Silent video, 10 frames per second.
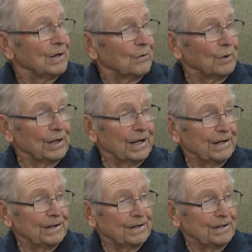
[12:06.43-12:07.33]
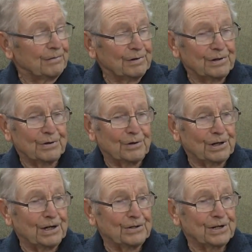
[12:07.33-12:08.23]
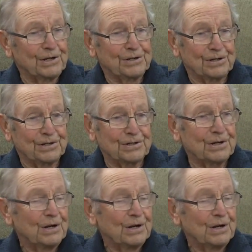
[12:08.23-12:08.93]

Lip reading: we had different organizations.